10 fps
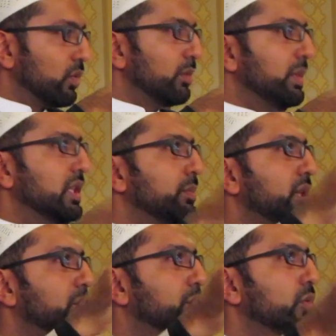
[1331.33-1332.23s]
will be the
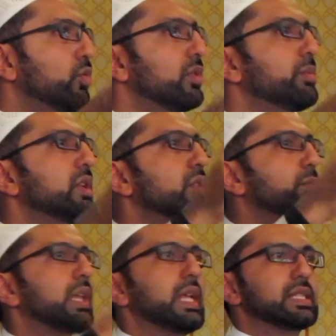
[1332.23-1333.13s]
people who will be
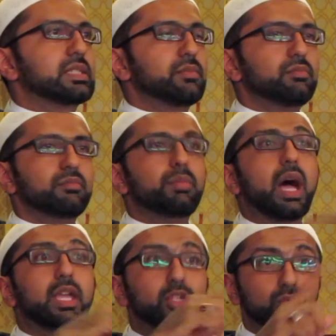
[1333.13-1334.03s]
replaced
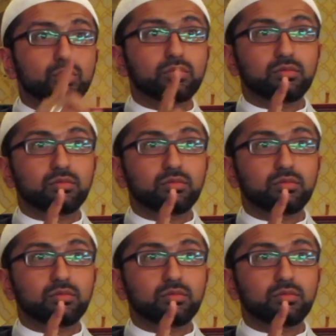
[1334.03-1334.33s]
by you.